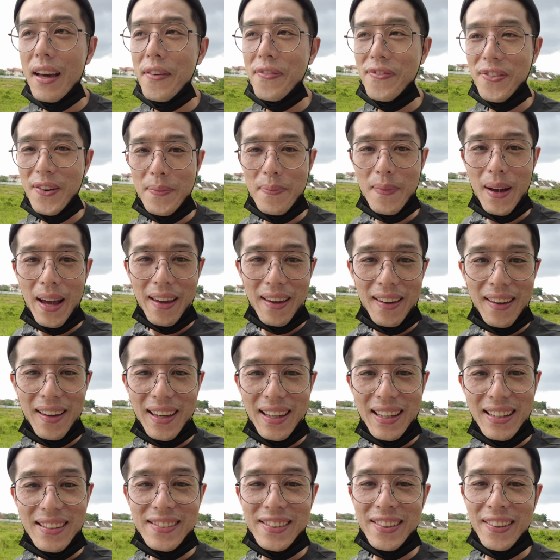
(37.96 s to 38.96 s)
from my
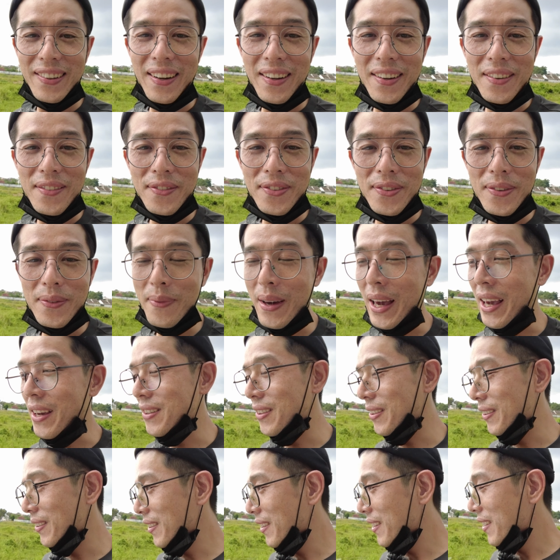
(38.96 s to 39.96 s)
internet
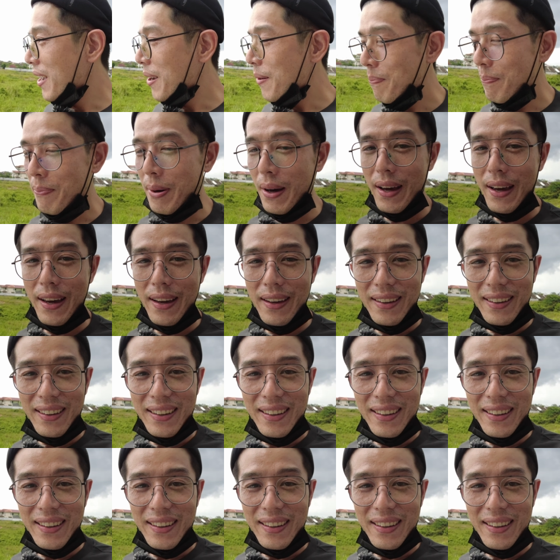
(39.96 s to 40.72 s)
information. But